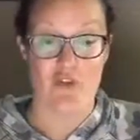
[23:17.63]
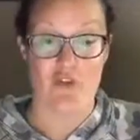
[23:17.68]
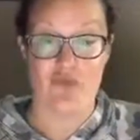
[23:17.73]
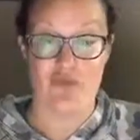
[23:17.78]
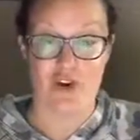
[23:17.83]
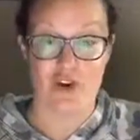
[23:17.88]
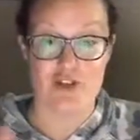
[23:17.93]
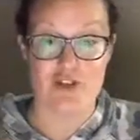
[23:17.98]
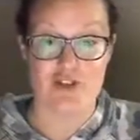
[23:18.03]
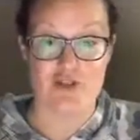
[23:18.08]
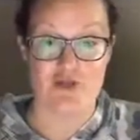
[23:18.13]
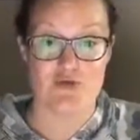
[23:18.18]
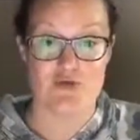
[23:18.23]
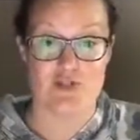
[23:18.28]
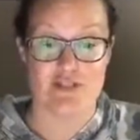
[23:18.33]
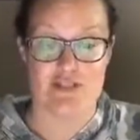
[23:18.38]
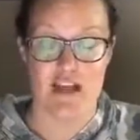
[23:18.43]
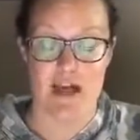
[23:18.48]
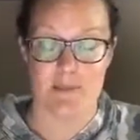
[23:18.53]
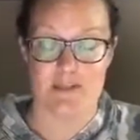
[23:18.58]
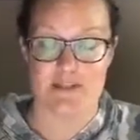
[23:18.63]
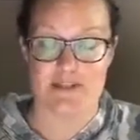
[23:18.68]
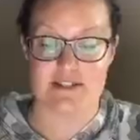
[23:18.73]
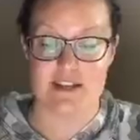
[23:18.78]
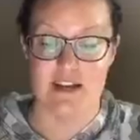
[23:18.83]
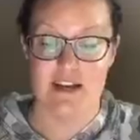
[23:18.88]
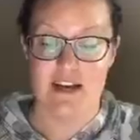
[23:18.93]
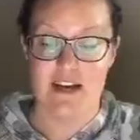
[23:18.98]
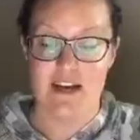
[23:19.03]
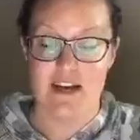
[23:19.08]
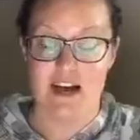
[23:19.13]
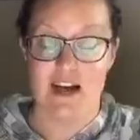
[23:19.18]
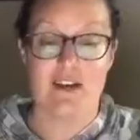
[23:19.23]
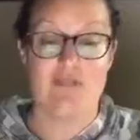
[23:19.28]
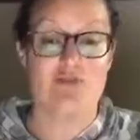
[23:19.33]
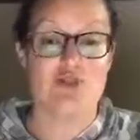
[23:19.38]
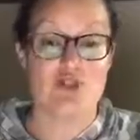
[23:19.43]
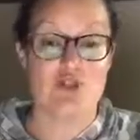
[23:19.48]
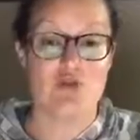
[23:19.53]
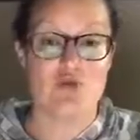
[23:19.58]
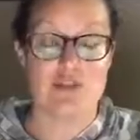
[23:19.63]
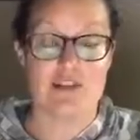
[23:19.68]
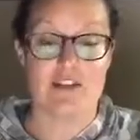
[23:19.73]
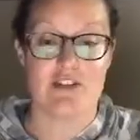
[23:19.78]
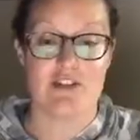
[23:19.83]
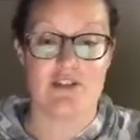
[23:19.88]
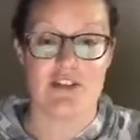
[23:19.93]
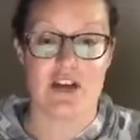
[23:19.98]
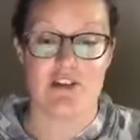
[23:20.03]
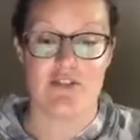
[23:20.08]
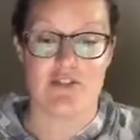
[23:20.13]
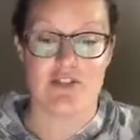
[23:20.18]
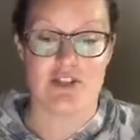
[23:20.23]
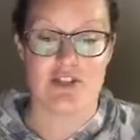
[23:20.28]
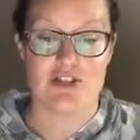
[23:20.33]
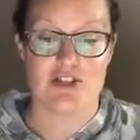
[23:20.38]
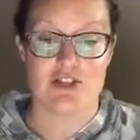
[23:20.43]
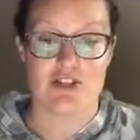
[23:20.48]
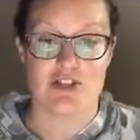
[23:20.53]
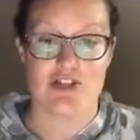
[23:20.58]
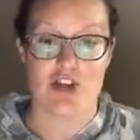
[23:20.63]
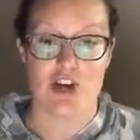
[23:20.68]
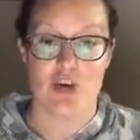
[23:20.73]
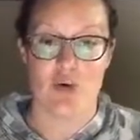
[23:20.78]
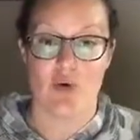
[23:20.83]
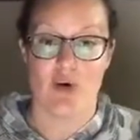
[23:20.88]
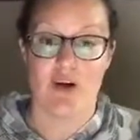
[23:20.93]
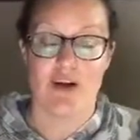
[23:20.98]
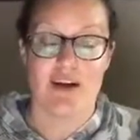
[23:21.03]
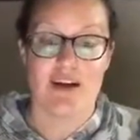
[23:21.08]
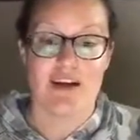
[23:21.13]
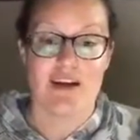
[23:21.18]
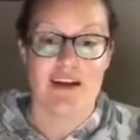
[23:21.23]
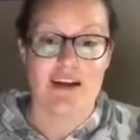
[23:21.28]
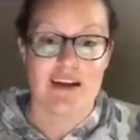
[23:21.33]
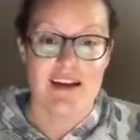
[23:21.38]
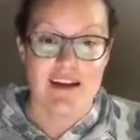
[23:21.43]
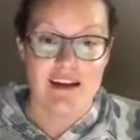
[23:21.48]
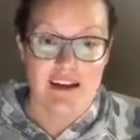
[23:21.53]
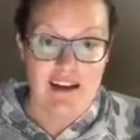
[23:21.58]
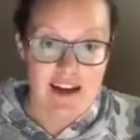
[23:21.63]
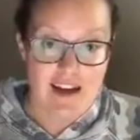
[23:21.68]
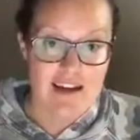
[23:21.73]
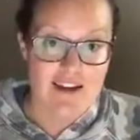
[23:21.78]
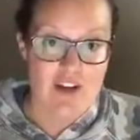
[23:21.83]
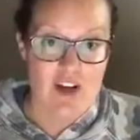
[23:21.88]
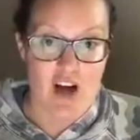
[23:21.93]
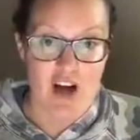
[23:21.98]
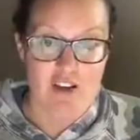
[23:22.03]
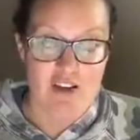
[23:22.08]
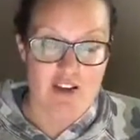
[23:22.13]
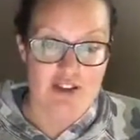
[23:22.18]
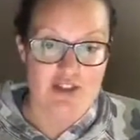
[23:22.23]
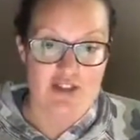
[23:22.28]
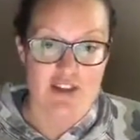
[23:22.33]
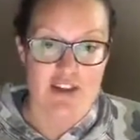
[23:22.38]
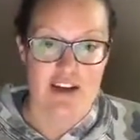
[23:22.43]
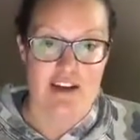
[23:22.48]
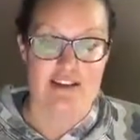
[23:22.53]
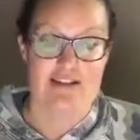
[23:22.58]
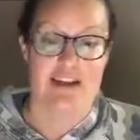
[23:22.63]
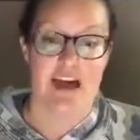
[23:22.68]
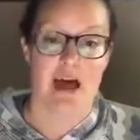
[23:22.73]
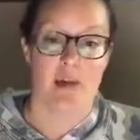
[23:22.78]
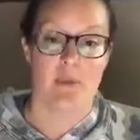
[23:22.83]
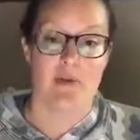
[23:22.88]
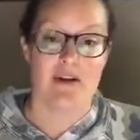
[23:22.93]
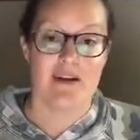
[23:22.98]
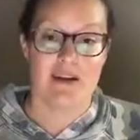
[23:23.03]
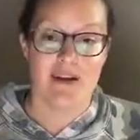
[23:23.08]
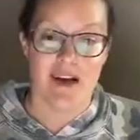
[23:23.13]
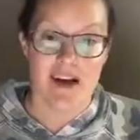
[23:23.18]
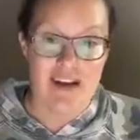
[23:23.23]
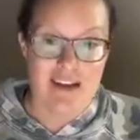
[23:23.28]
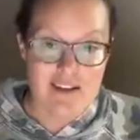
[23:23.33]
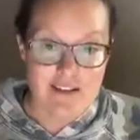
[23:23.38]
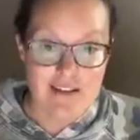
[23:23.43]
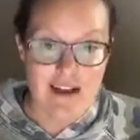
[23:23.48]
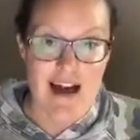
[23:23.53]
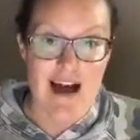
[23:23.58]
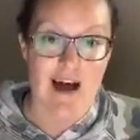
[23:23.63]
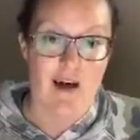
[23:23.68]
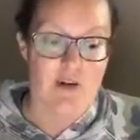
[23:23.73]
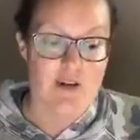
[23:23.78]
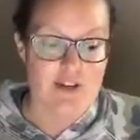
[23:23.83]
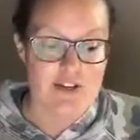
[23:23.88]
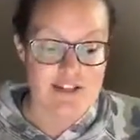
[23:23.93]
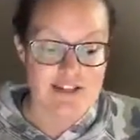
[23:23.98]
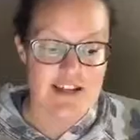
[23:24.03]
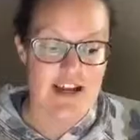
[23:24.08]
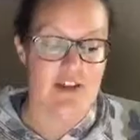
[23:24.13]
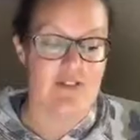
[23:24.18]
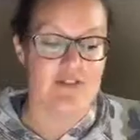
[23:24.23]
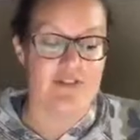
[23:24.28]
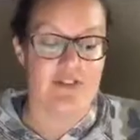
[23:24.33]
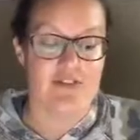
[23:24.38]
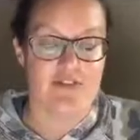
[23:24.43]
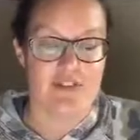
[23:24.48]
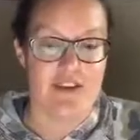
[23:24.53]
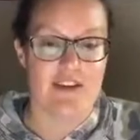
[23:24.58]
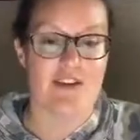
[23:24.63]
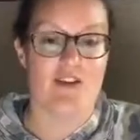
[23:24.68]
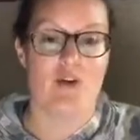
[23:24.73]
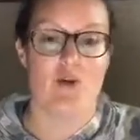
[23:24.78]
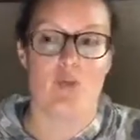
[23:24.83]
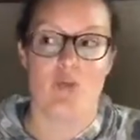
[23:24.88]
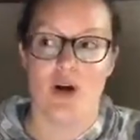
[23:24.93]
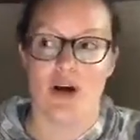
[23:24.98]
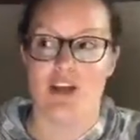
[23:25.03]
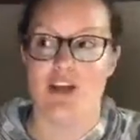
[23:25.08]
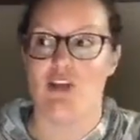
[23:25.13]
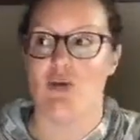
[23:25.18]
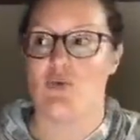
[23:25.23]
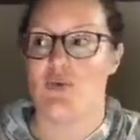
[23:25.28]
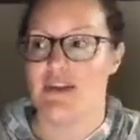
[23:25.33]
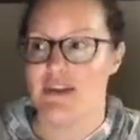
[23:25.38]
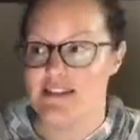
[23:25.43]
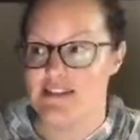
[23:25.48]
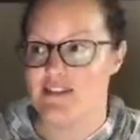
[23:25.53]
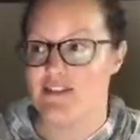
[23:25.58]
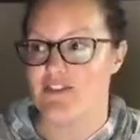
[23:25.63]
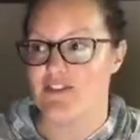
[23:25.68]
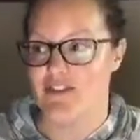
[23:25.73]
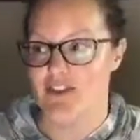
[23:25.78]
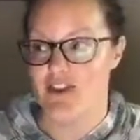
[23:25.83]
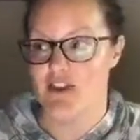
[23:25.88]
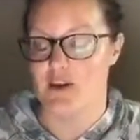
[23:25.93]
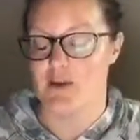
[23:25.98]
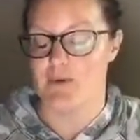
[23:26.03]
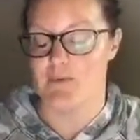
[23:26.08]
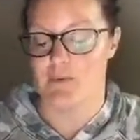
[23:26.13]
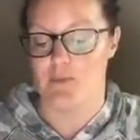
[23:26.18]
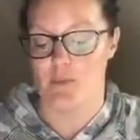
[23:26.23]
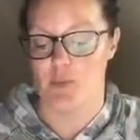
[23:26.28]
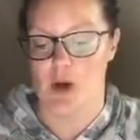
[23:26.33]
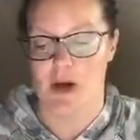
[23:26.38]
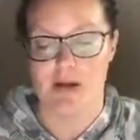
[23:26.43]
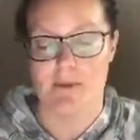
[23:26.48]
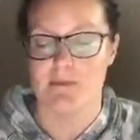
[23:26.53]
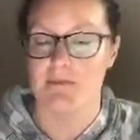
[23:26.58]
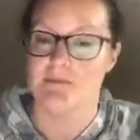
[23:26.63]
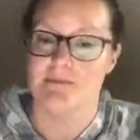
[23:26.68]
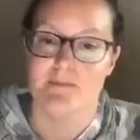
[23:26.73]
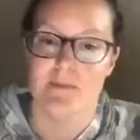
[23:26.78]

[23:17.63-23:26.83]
First 2 steps of choosing yourself in the shit show. Acknowledge that it's happening. Allow yourself to feel what you need to feel, right?